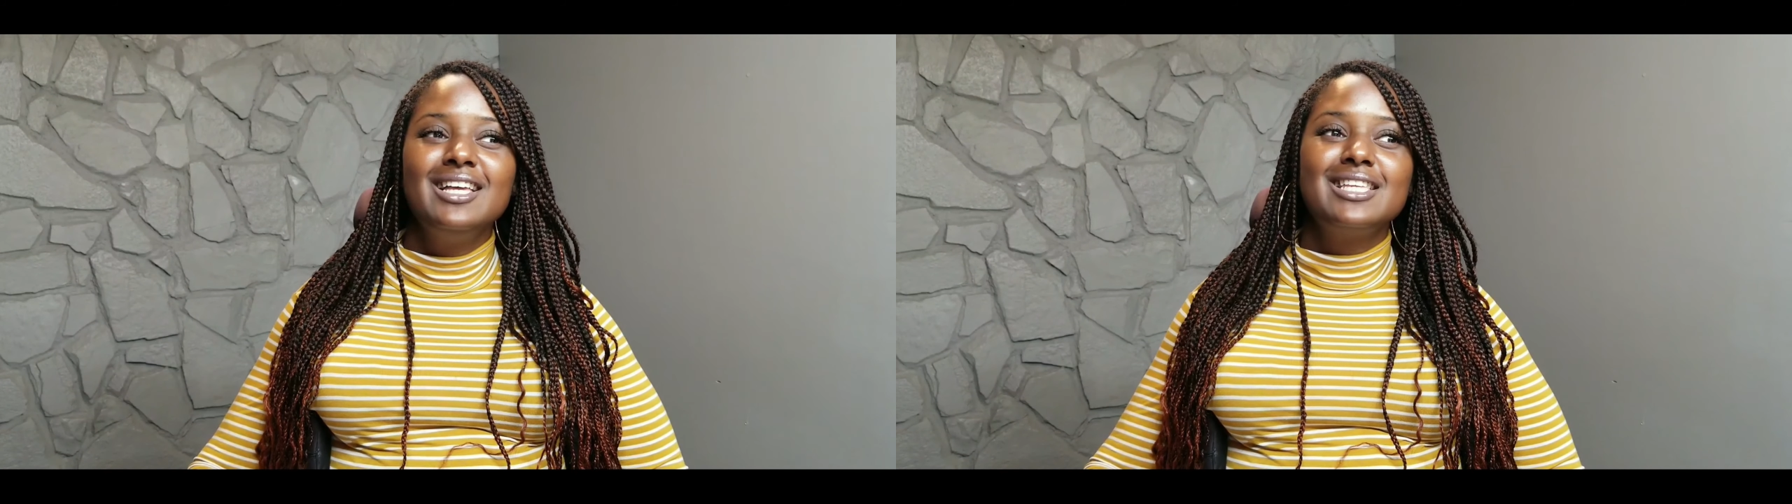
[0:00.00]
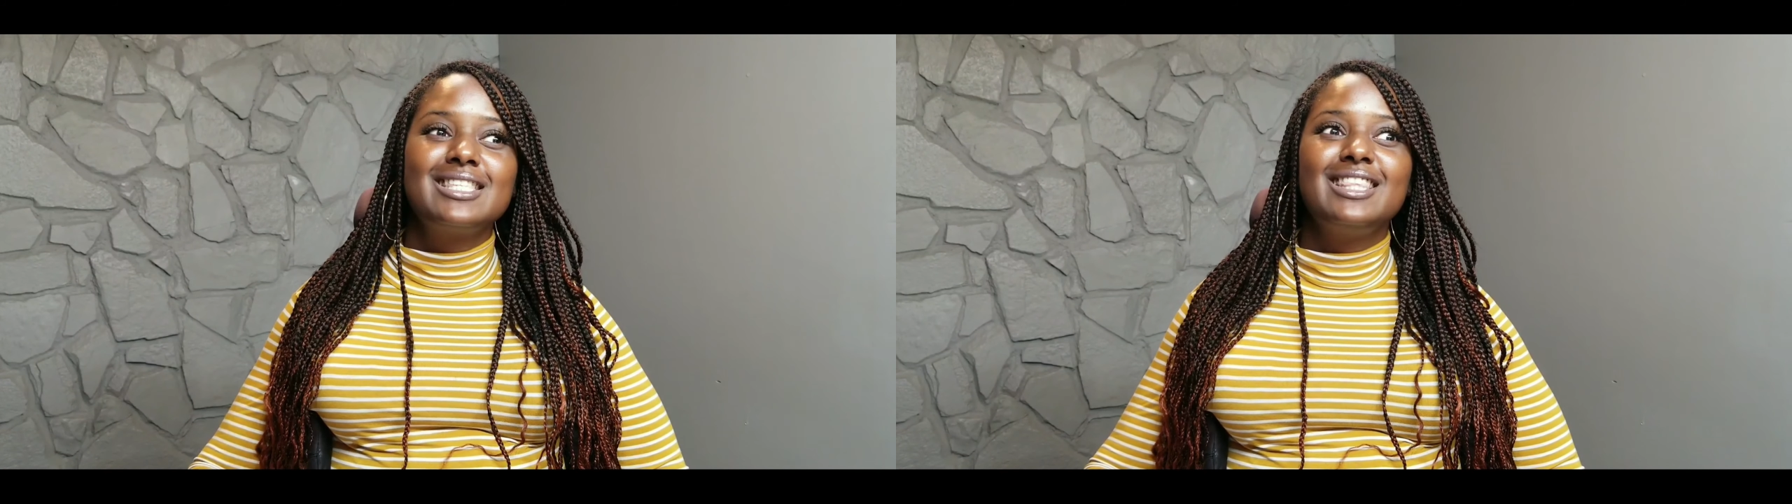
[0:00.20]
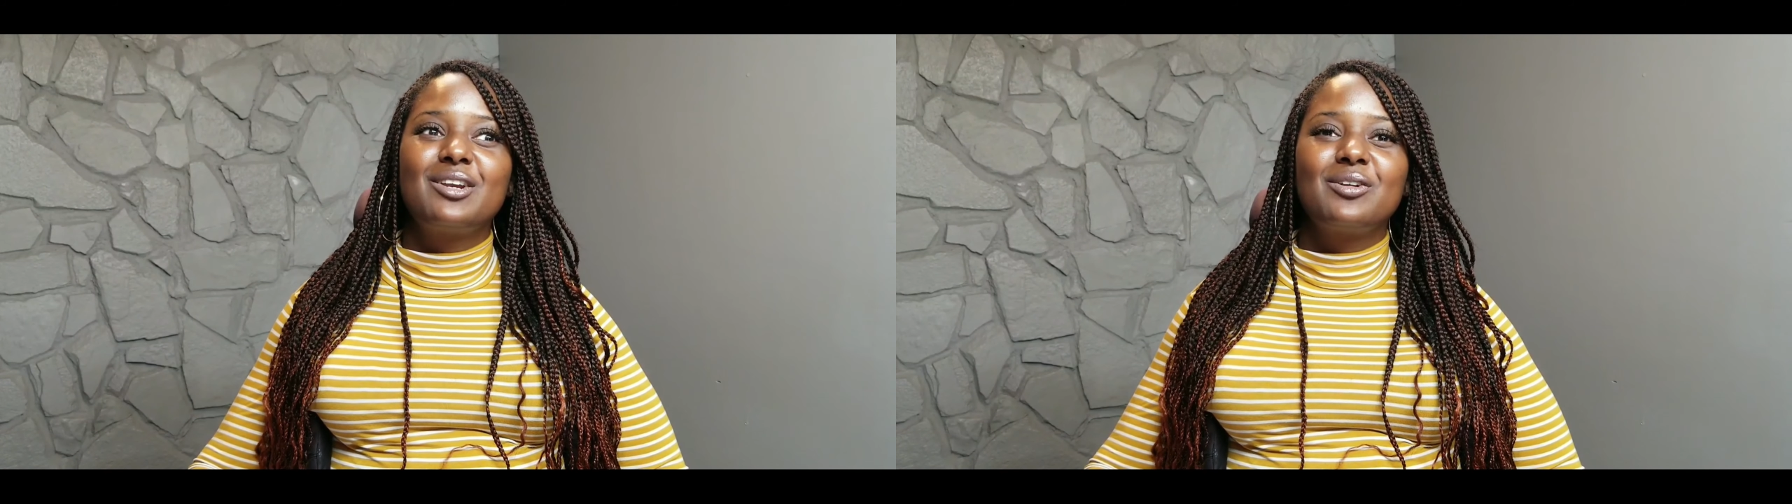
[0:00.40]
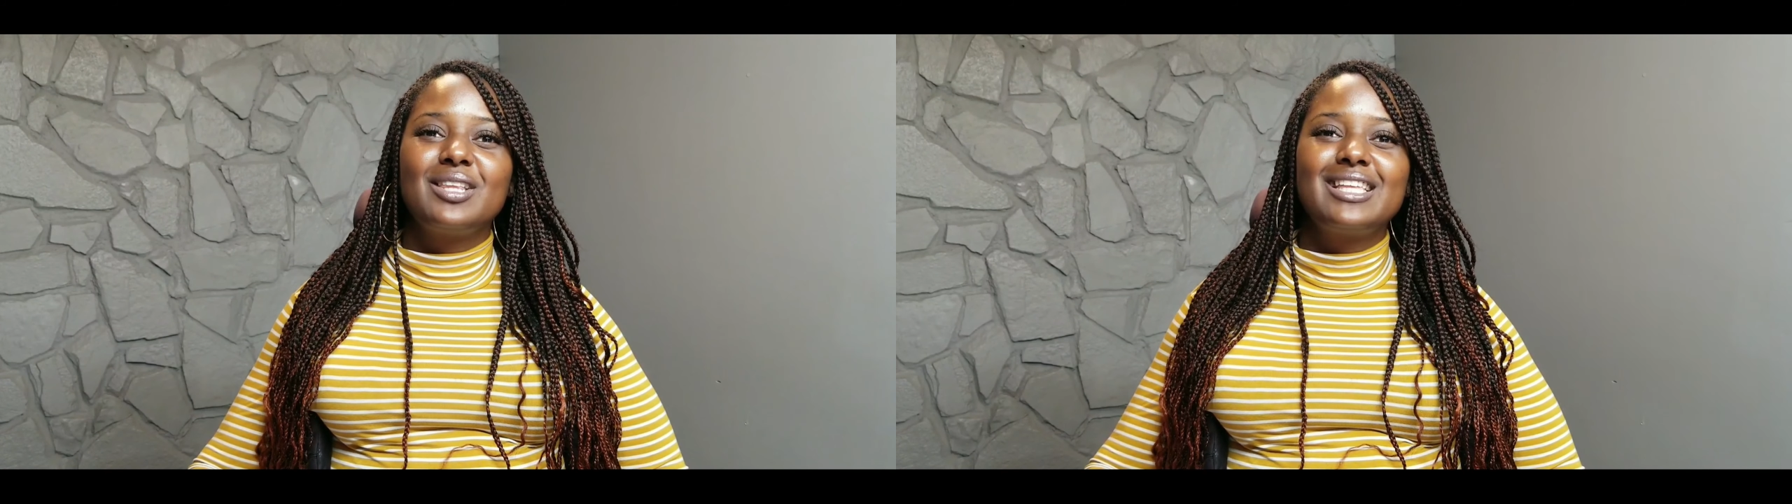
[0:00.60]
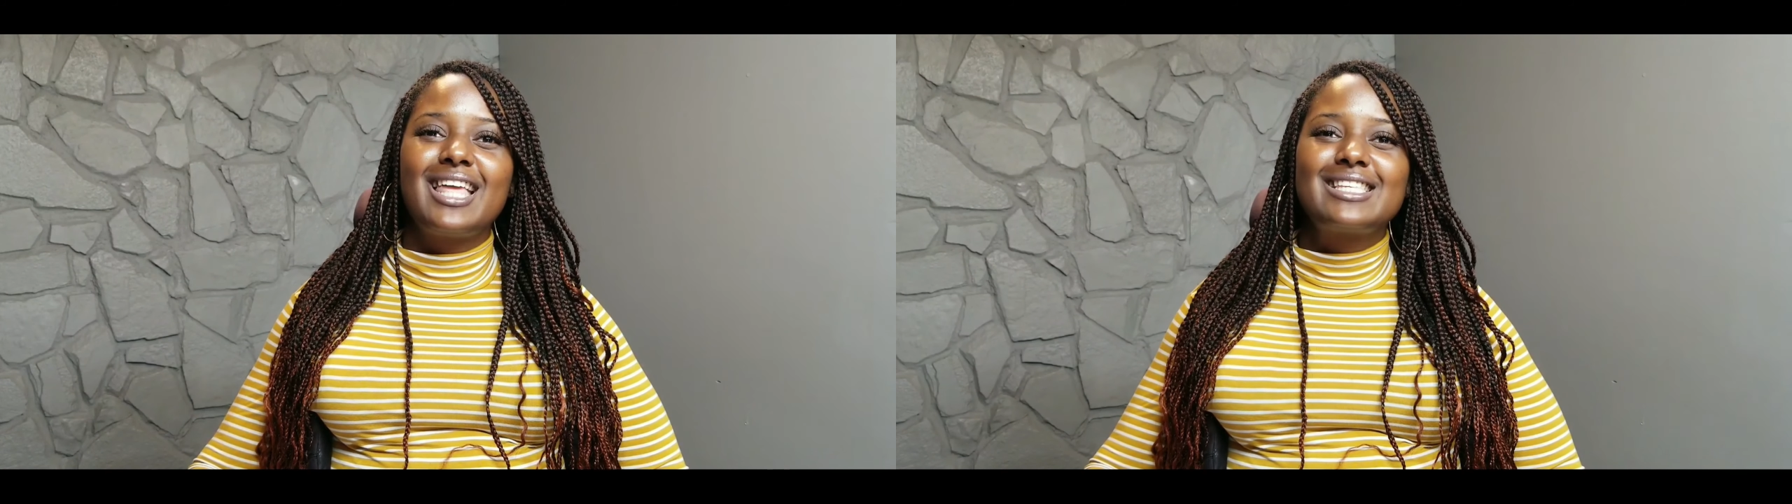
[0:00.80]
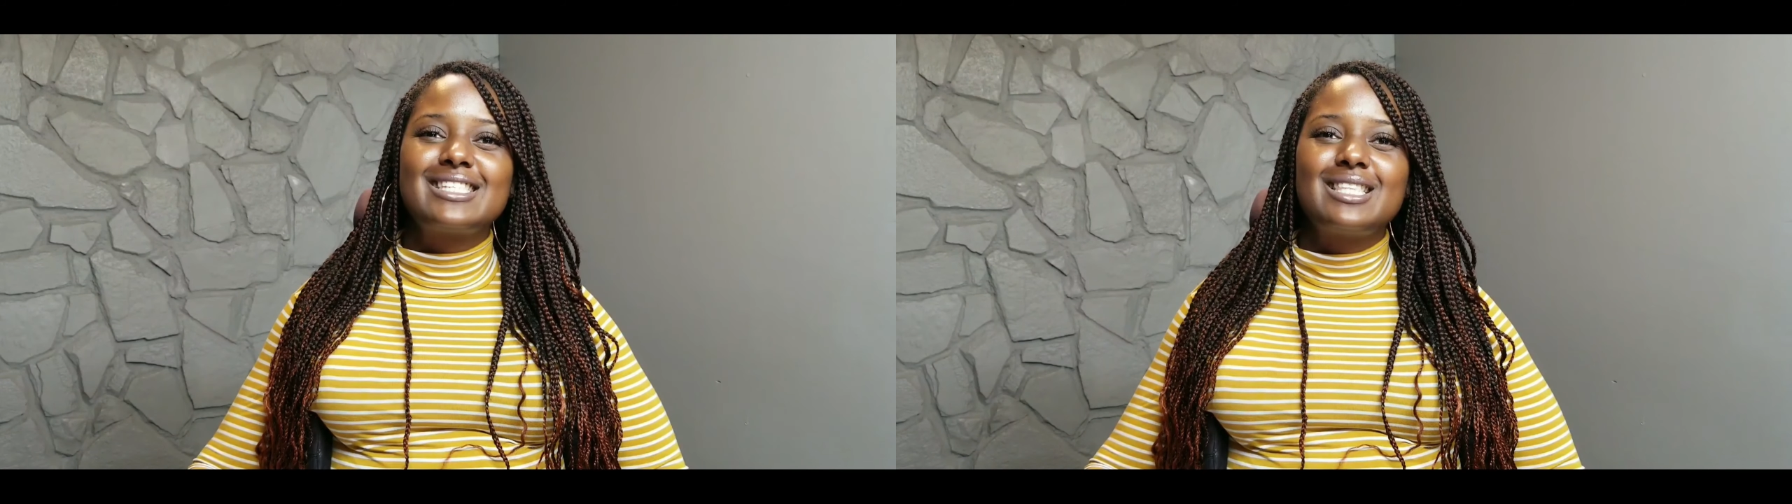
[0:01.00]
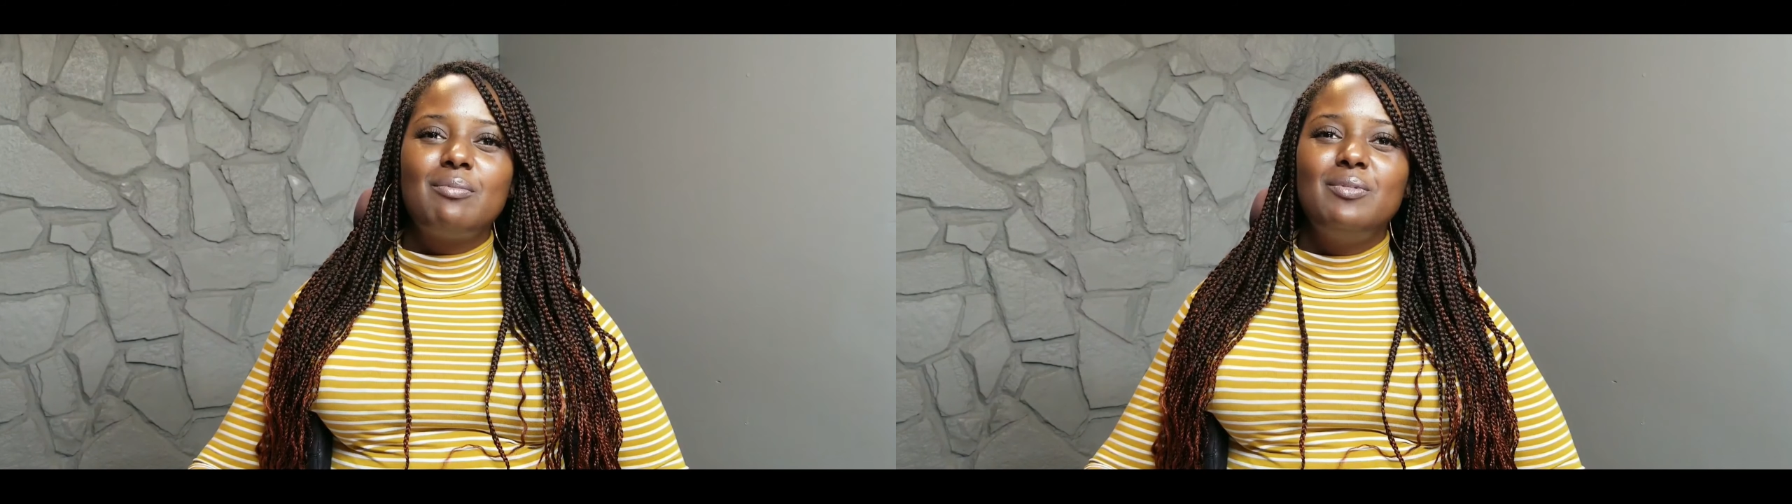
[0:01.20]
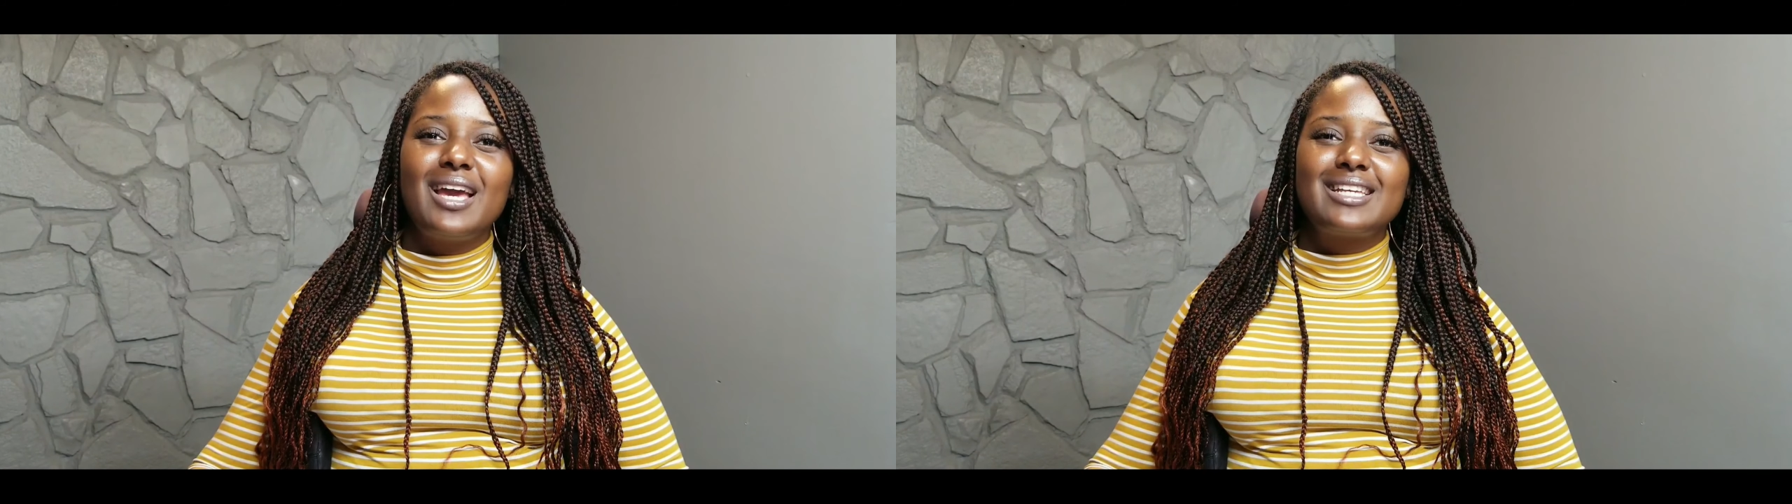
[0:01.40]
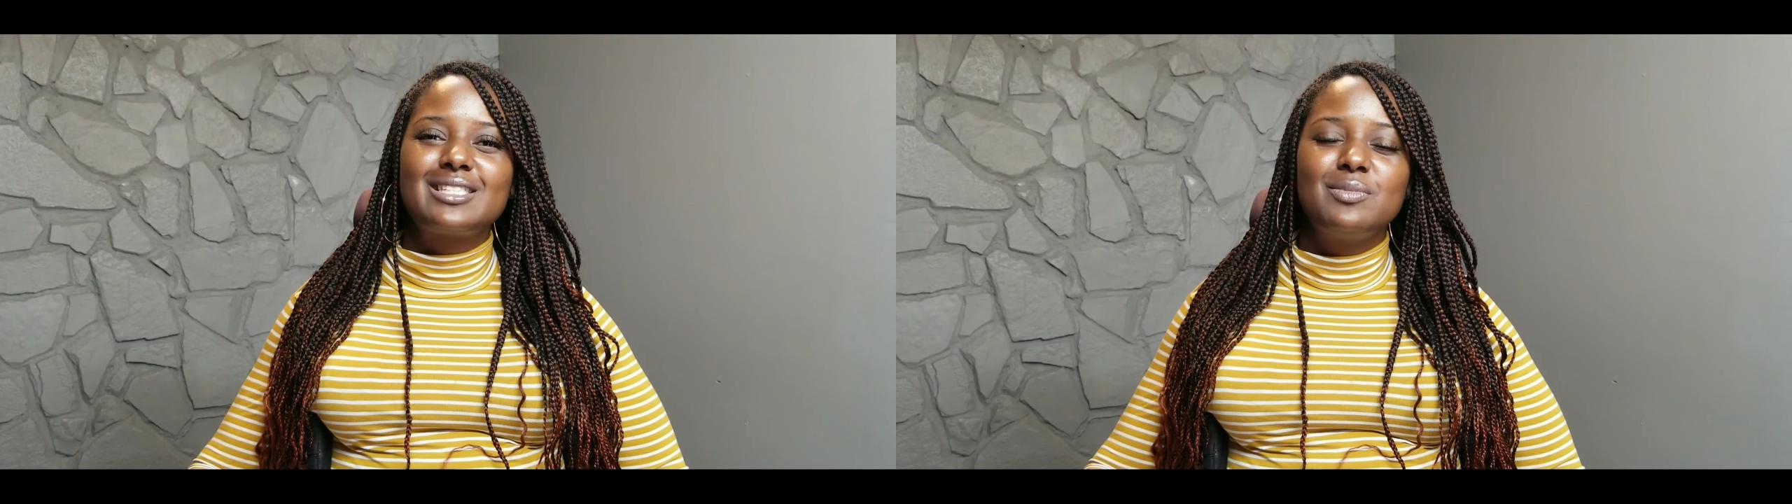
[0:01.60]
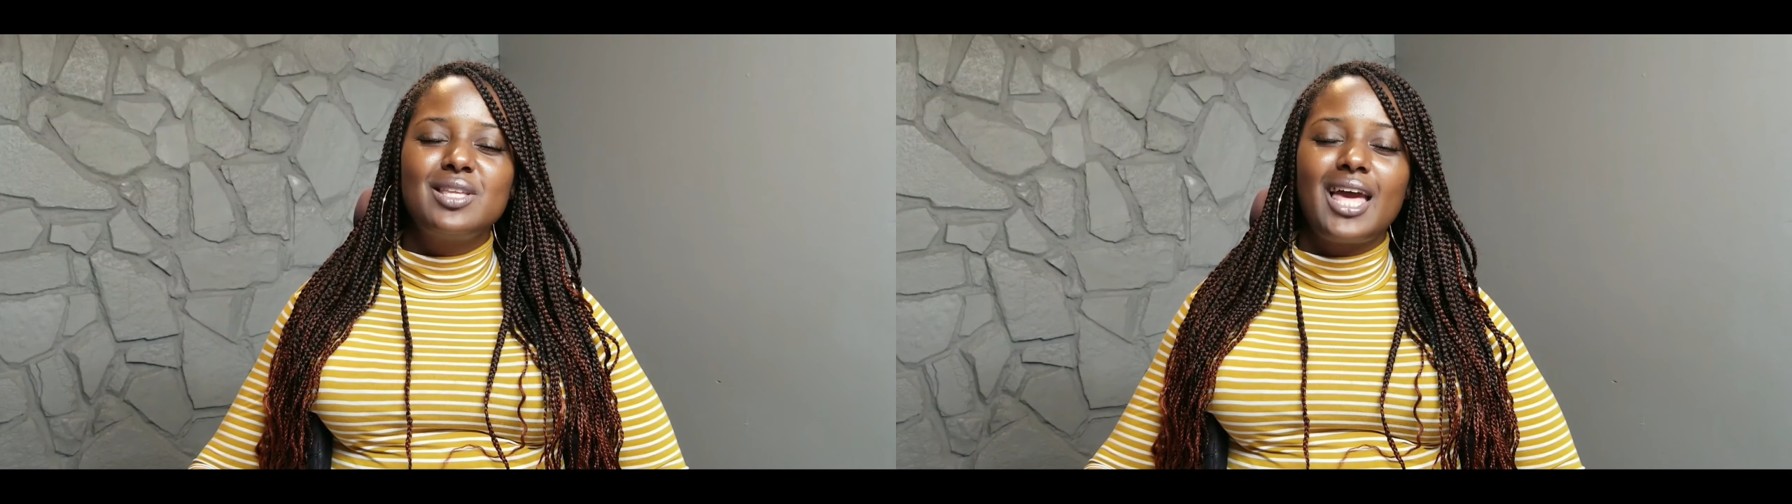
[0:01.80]
literally like slept next
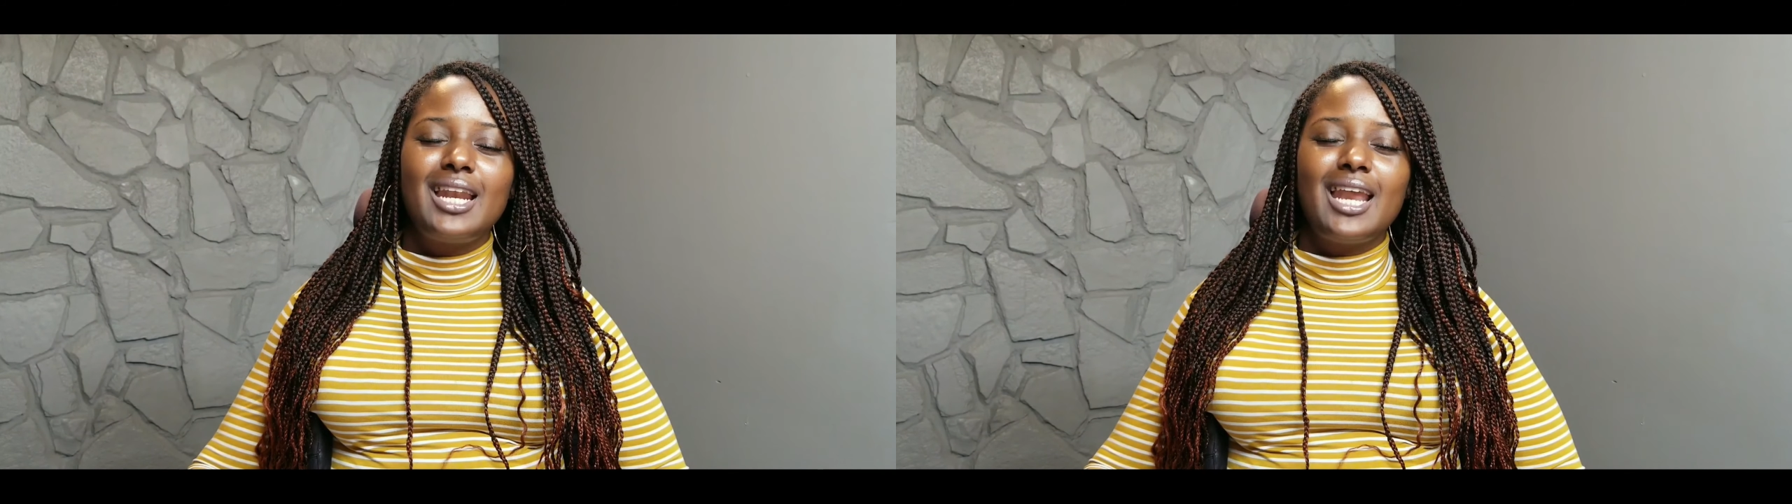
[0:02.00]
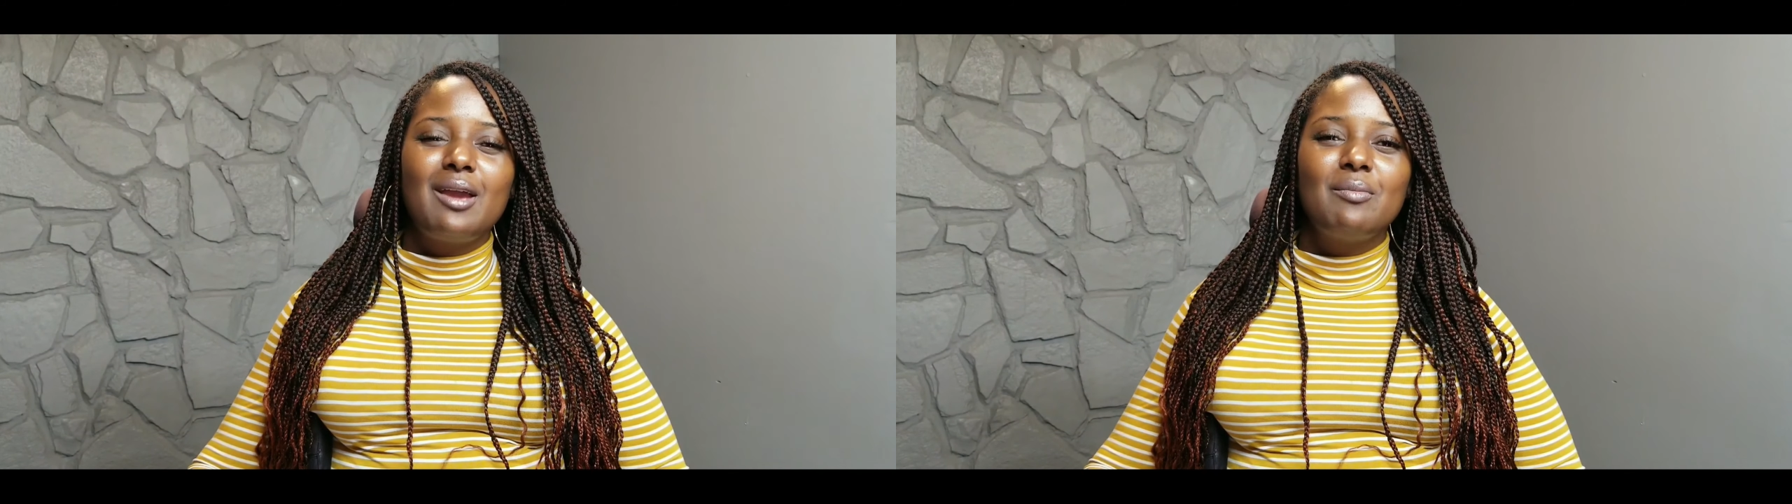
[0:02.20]
to me that night.